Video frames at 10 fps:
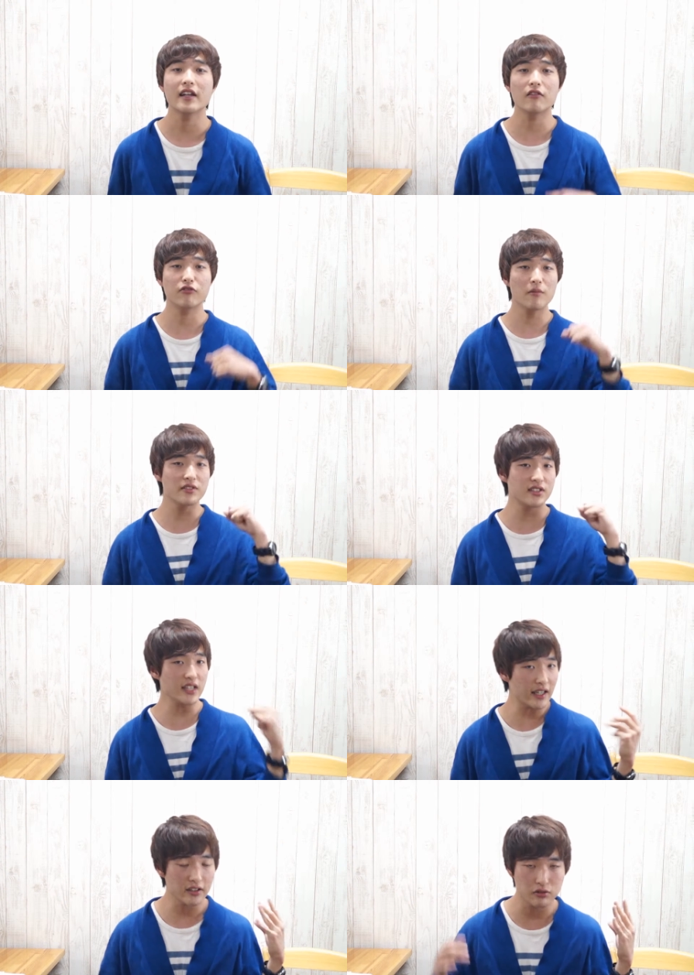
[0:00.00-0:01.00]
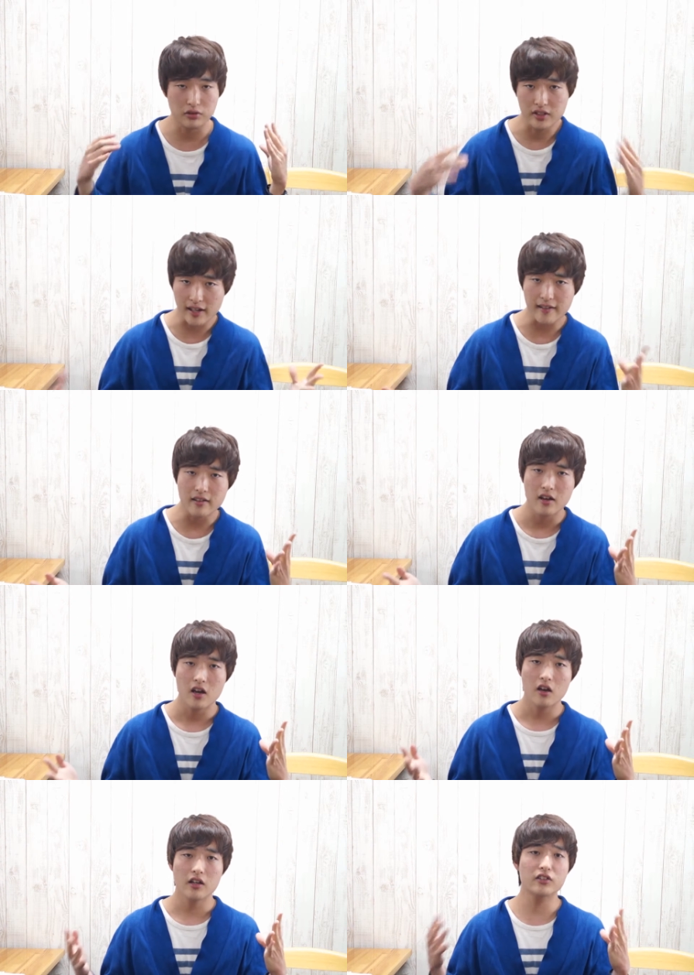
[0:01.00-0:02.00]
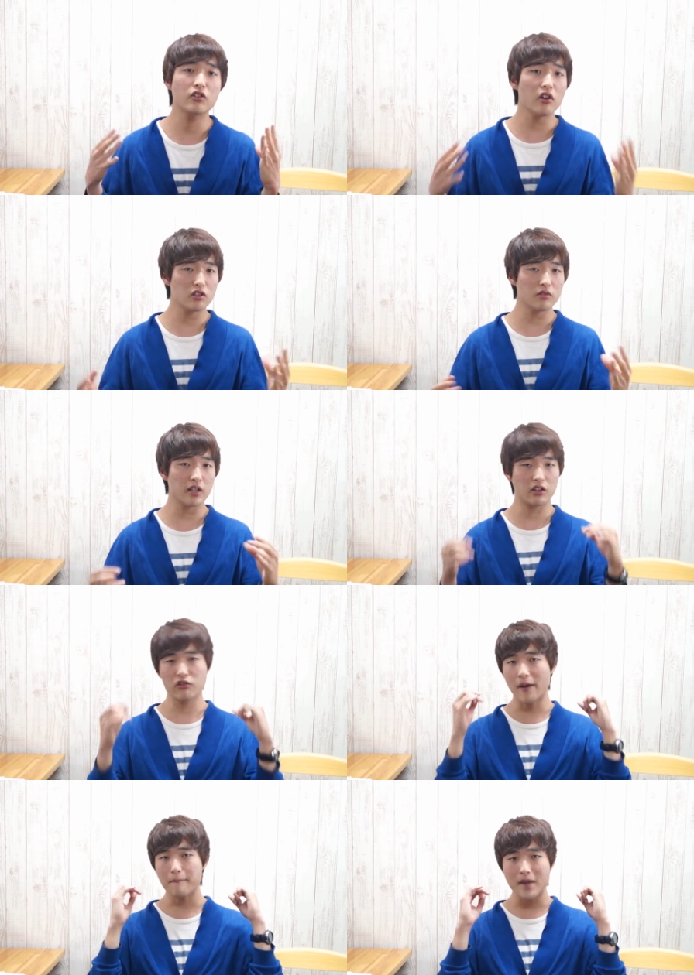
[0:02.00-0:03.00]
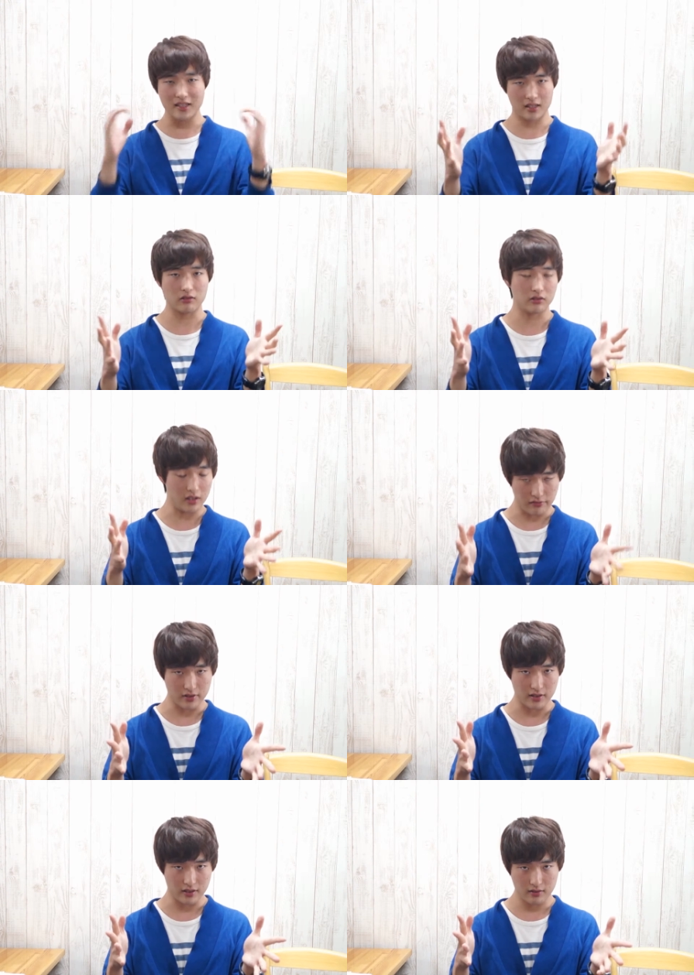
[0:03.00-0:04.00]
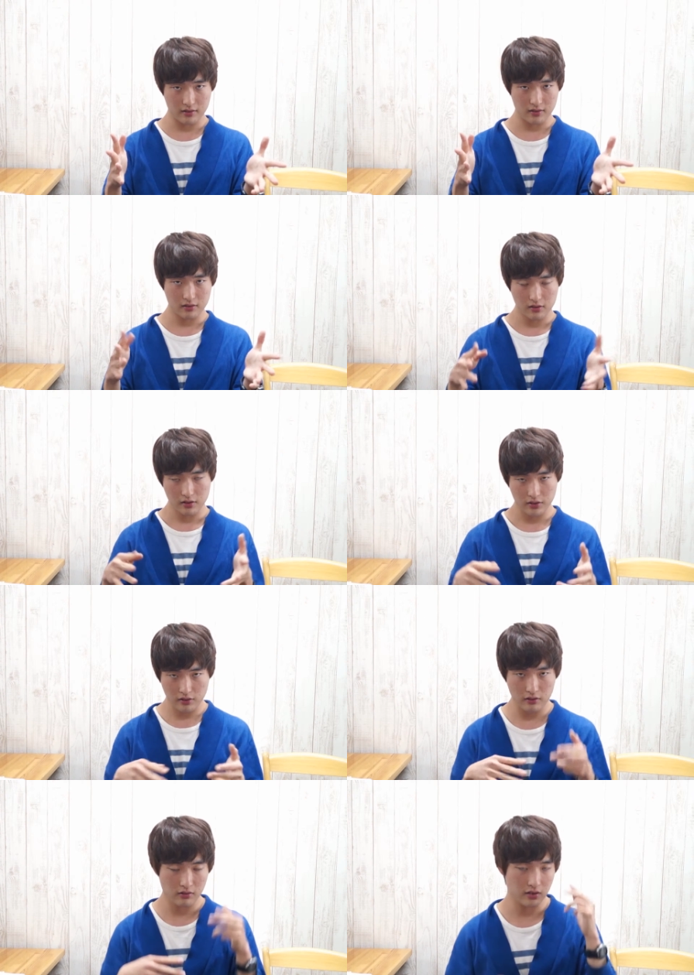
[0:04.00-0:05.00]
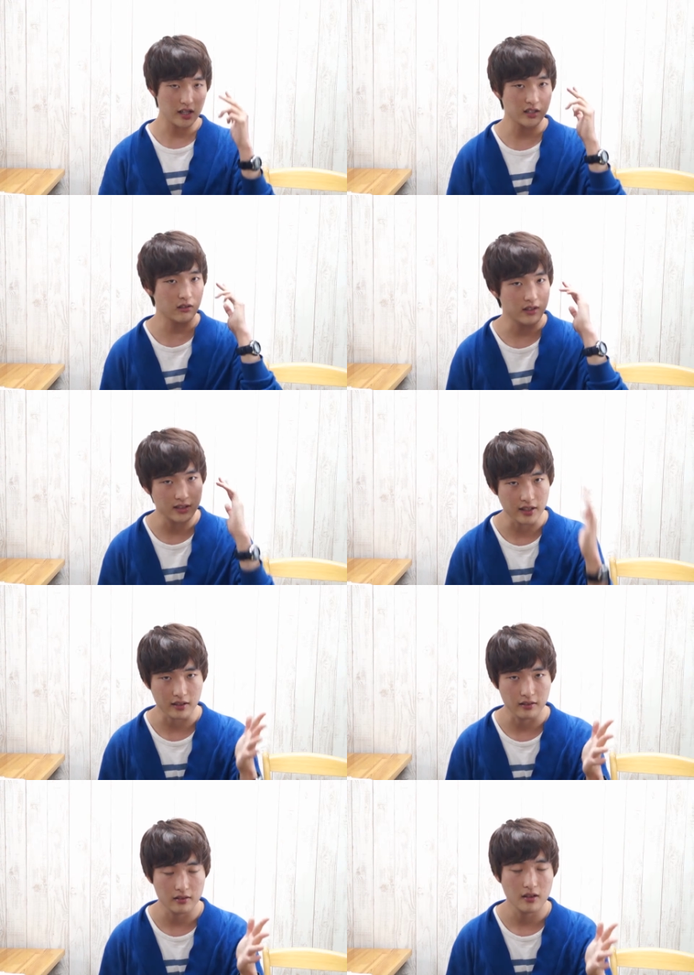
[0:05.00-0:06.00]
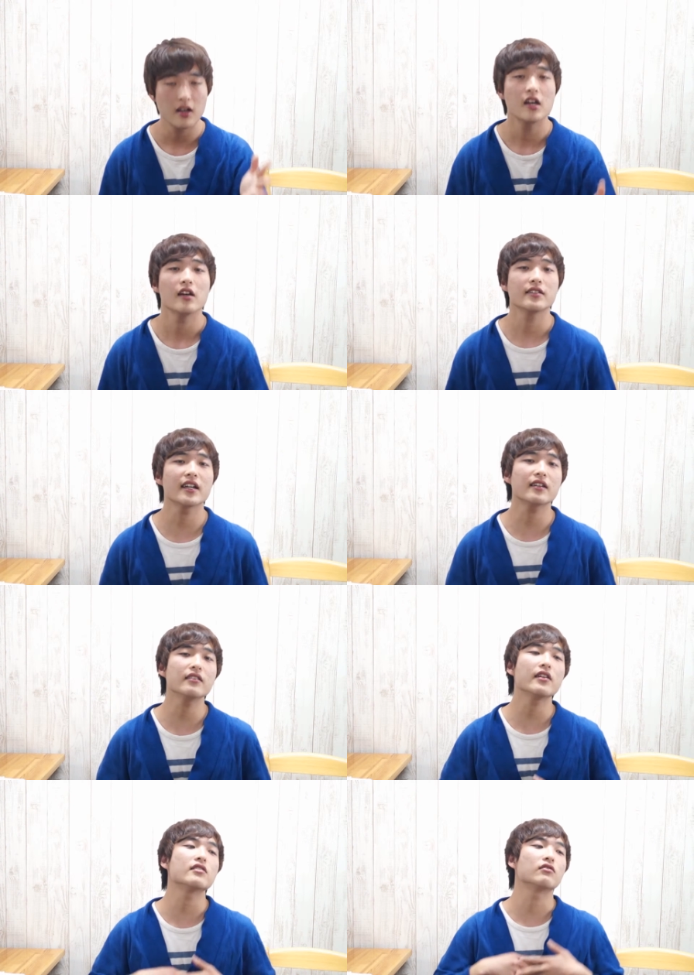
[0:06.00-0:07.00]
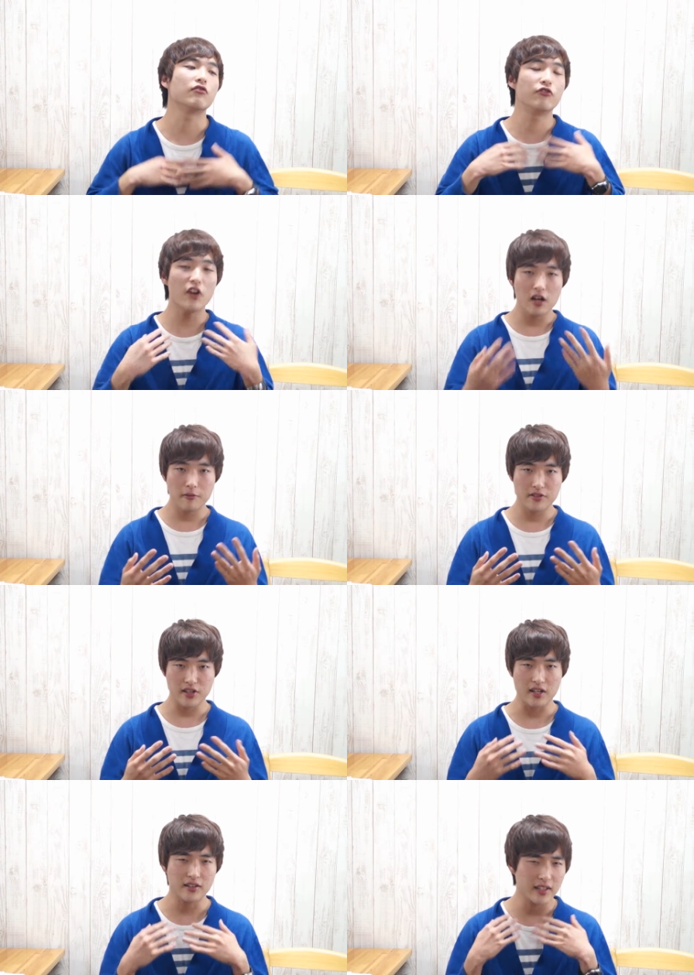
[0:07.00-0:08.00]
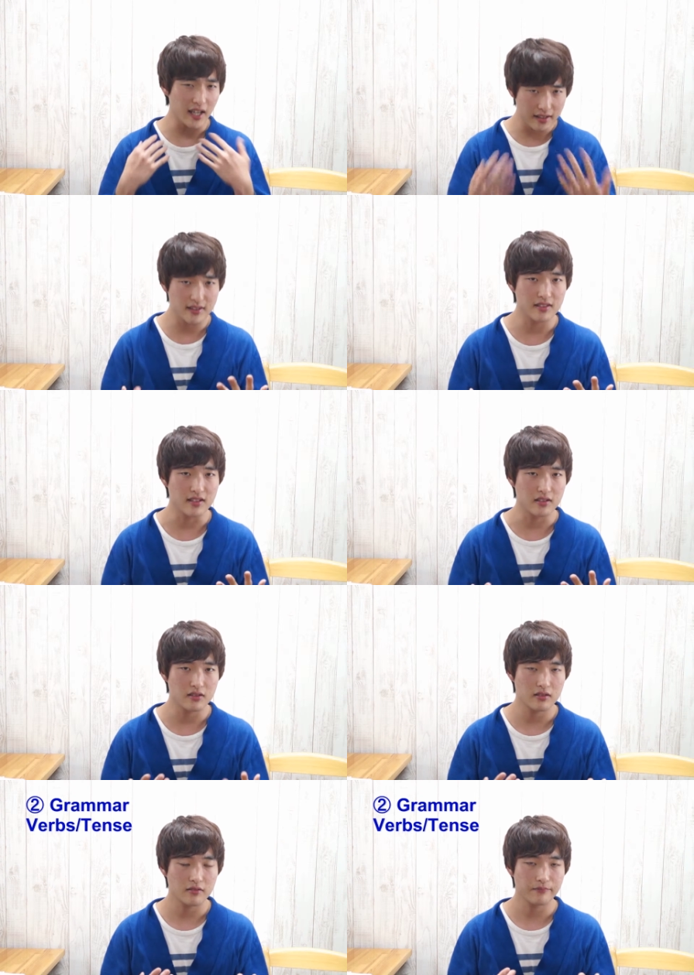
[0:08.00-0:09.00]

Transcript: Now from 2nd to 10, it's going to be grammatical differences. So let's start with 2nd. 2nd is verbs and tenses.